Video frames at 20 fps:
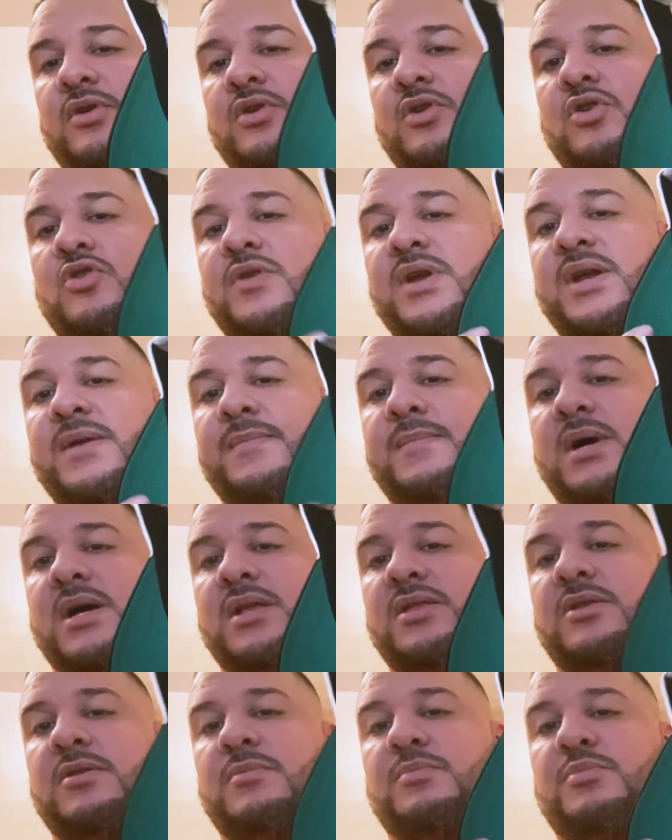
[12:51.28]
Green
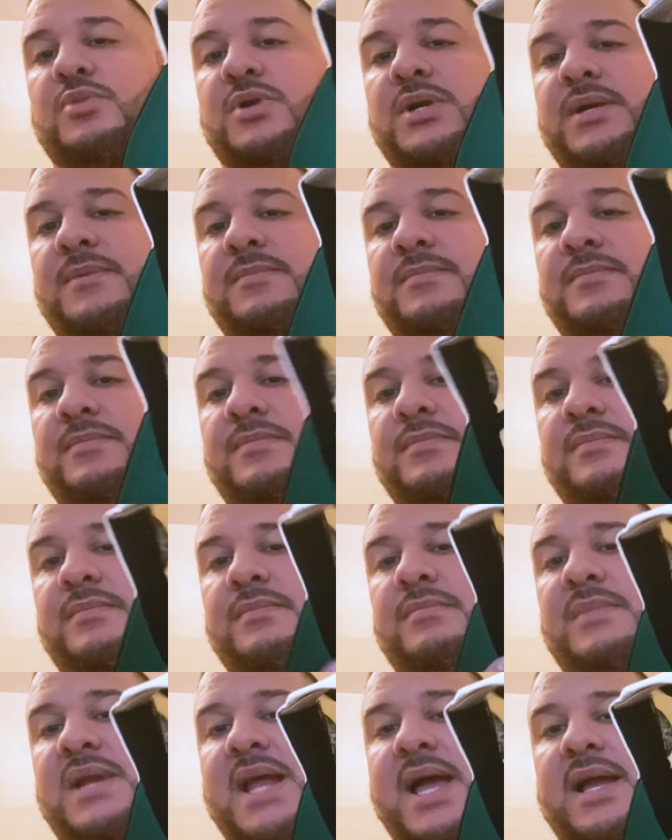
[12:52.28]
underbrim,
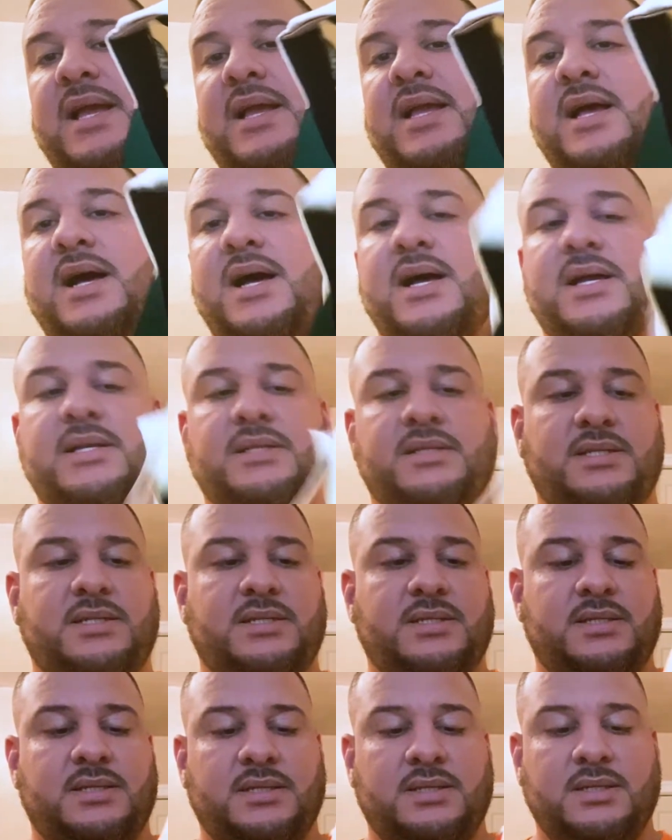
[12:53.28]
black
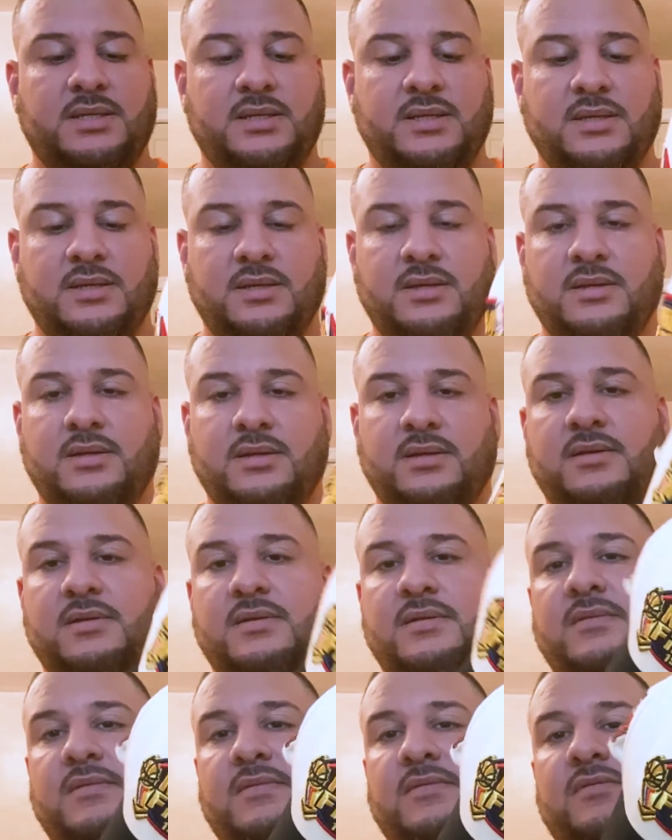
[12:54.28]
guts.
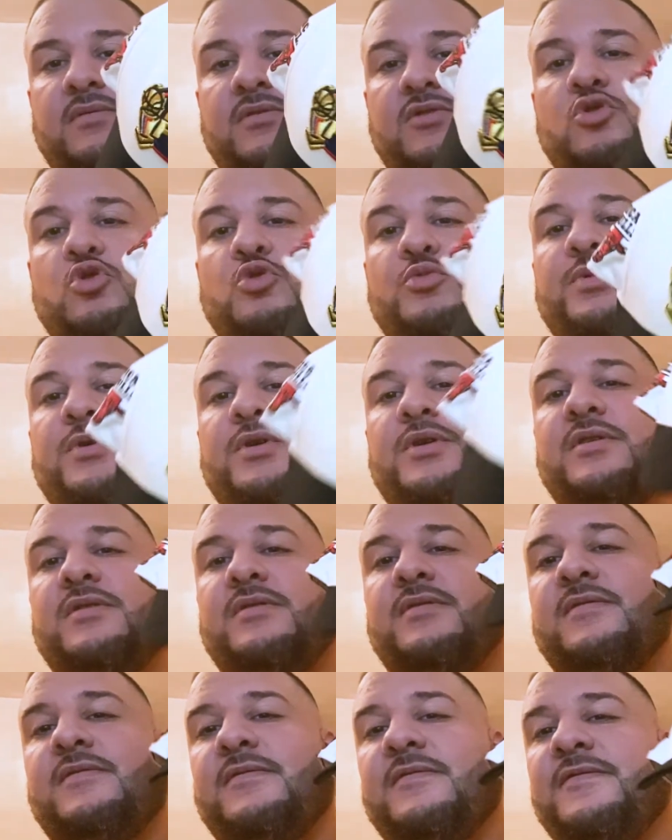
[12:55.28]
Super
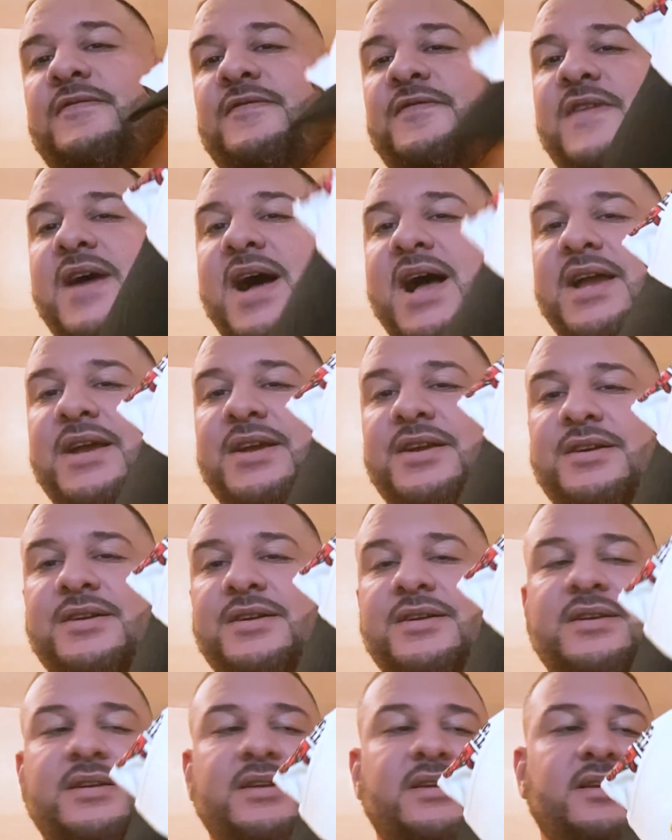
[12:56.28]
fire.
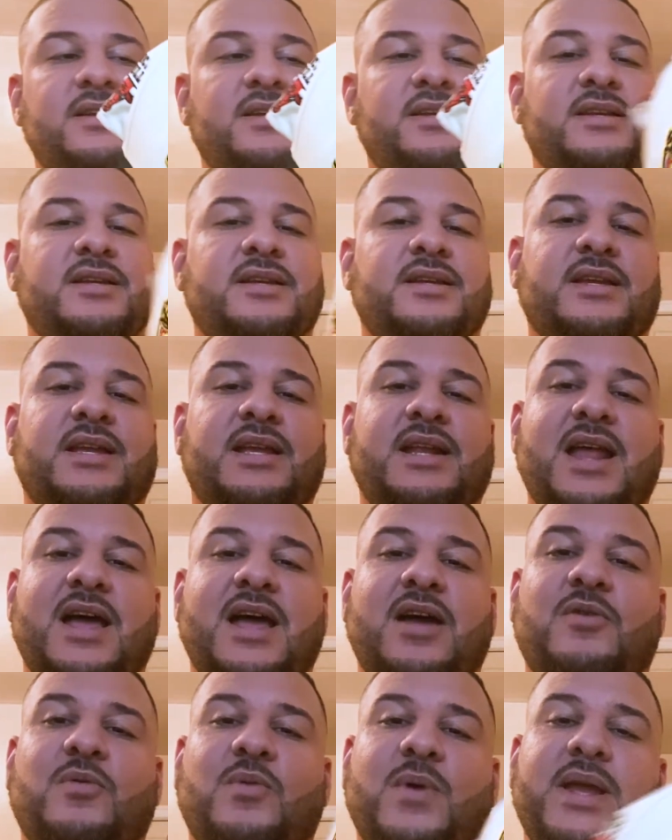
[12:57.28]

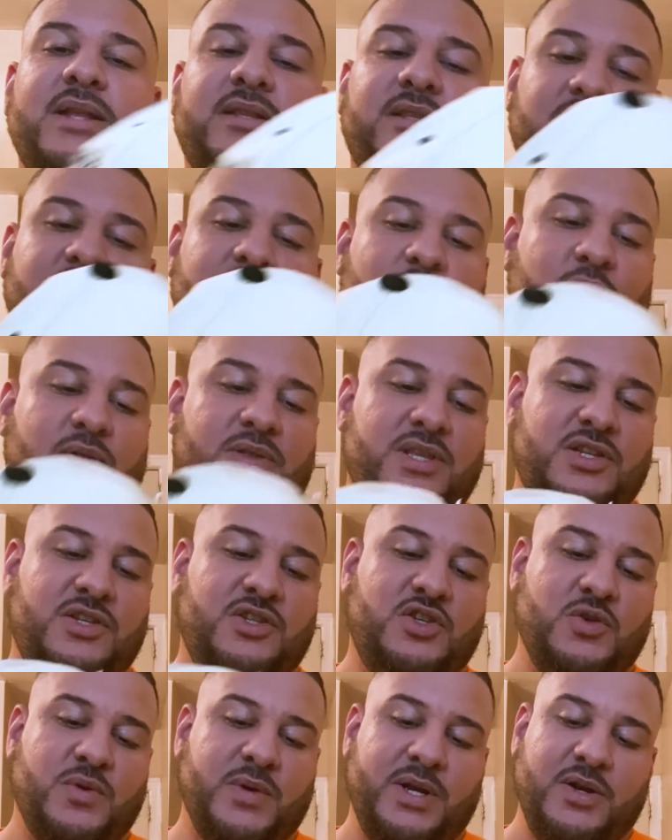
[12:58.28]
Cannot wait to throw this
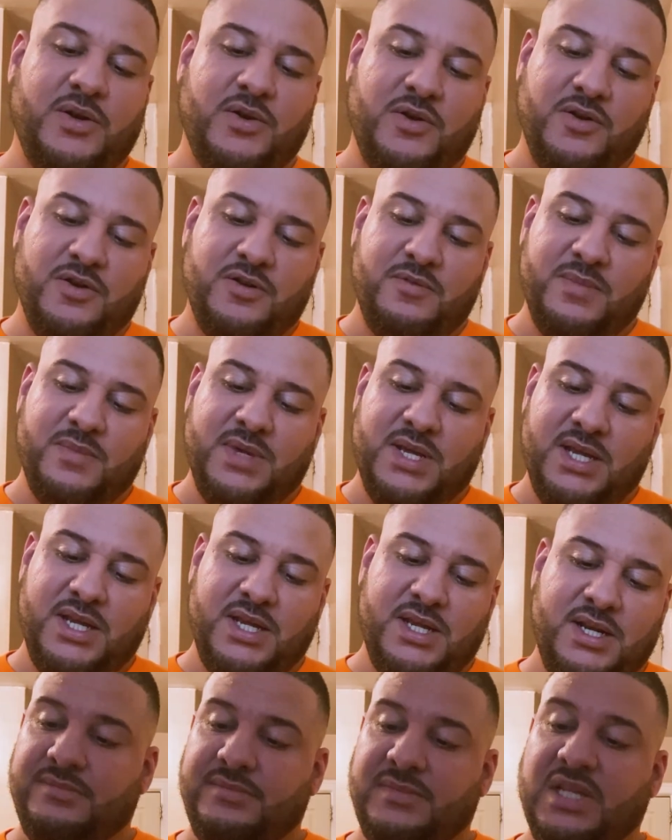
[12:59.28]
joint on,
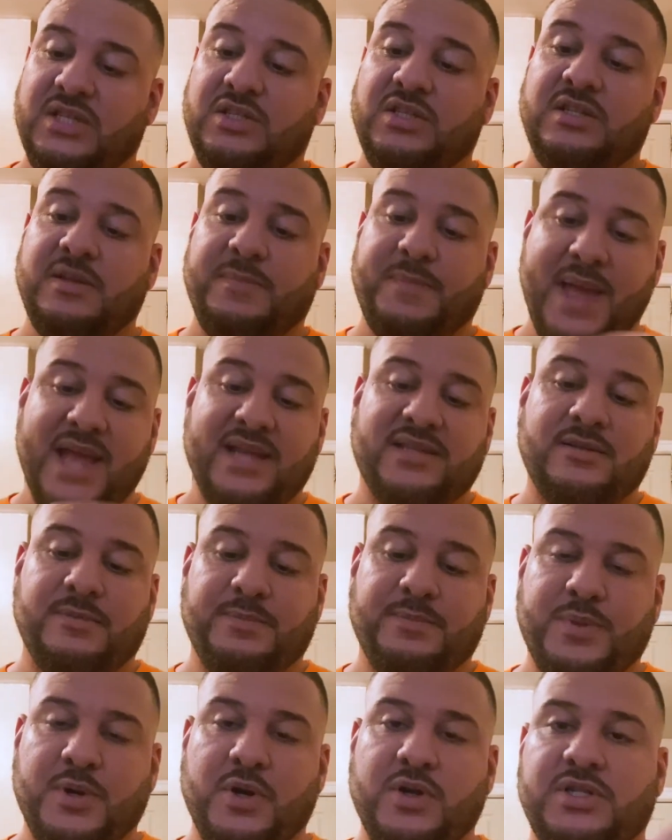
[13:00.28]
man. This is a Pacsun
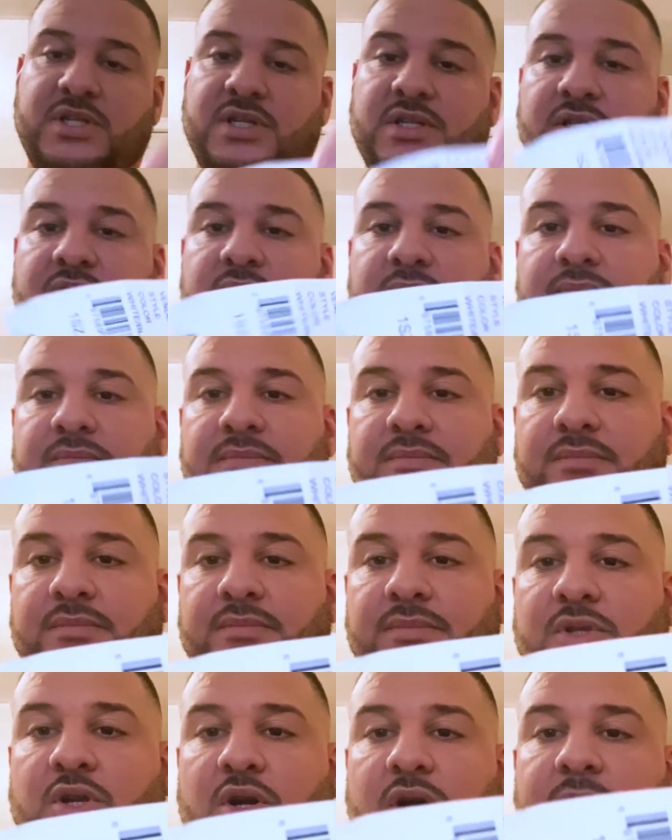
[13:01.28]
purchase,
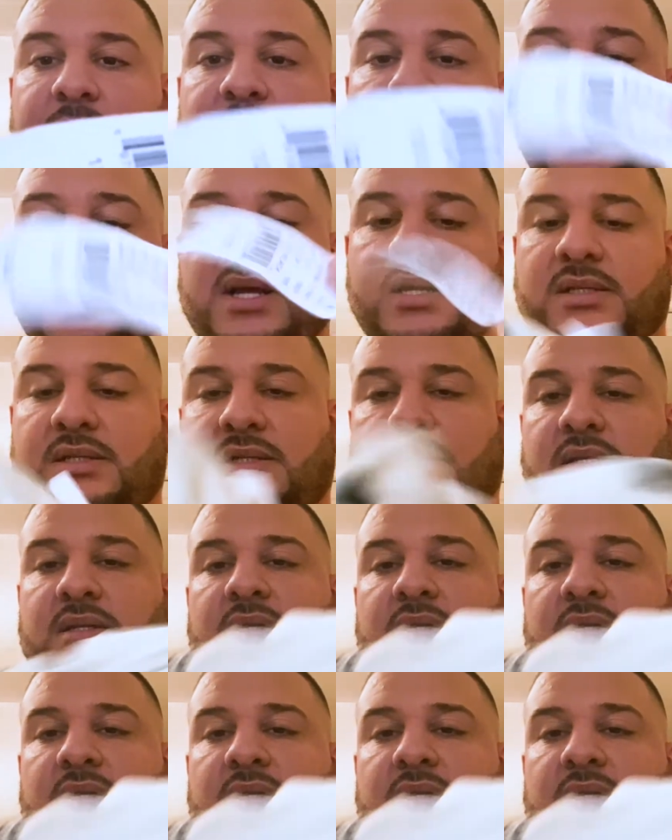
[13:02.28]
30 bucks.